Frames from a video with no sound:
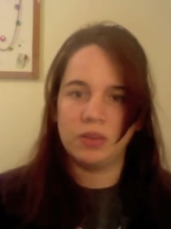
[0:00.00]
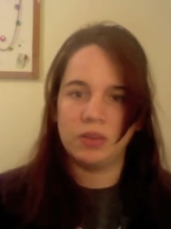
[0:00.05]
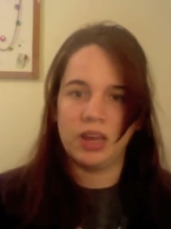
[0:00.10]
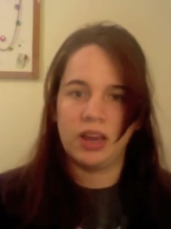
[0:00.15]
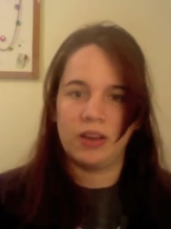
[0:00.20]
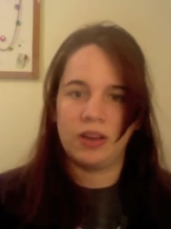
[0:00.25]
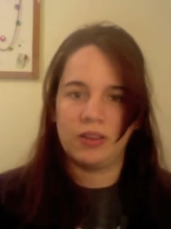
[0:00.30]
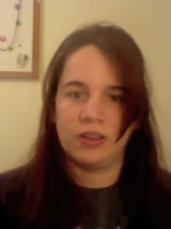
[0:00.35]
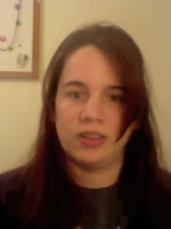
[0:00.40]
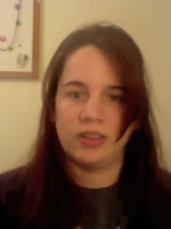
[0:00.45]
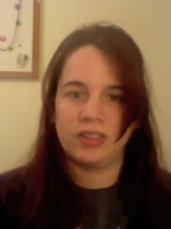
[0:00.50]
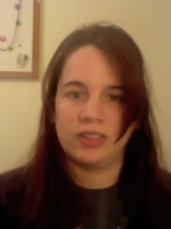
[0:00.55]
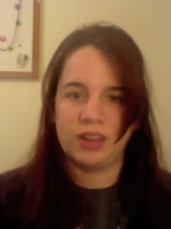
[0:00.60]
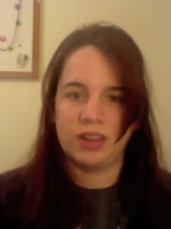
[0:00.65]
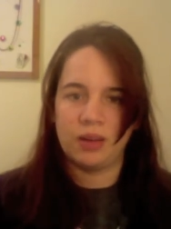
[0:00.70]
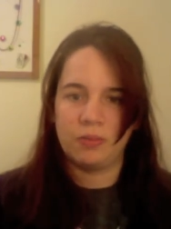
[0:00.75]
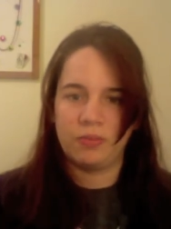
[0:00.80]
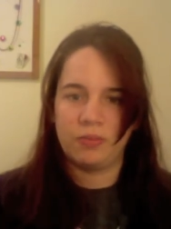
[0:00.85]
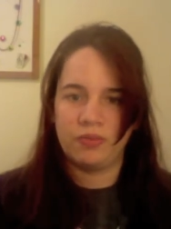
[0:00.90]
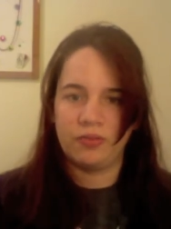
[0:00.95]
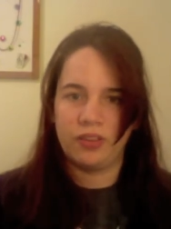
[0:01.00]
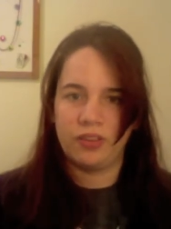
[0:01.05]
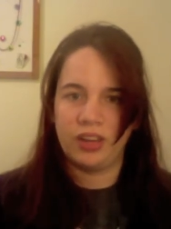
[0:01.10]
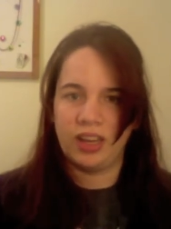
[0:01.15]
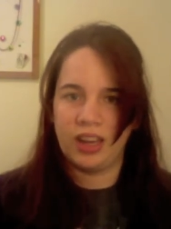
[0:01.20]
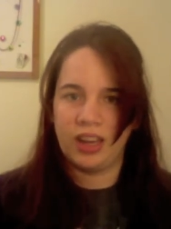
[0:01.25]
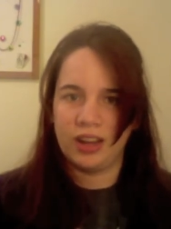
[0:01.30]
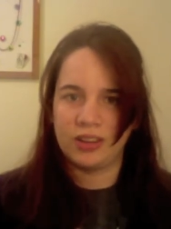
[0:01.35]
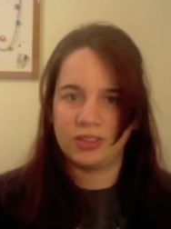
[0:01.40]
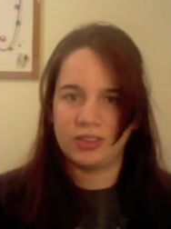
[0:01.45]
down and stop
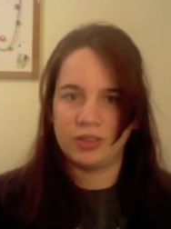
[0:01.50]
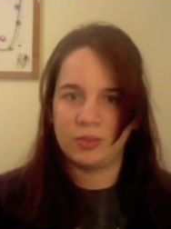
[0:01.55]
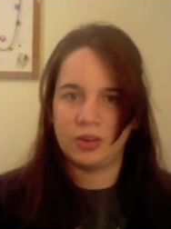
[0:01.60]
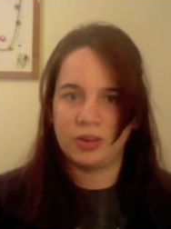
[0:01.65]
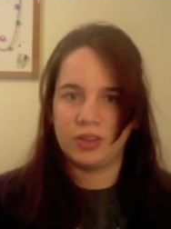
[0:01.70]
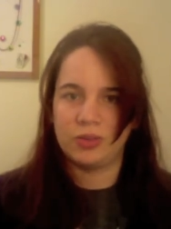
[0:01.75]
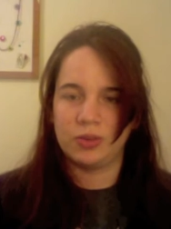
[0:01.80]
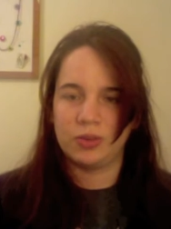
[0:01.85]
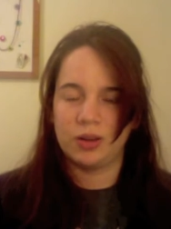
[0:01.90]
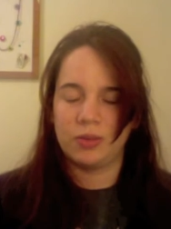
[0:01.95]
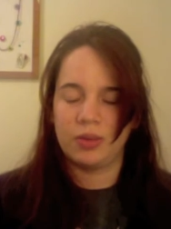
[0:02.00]
freaking out so much when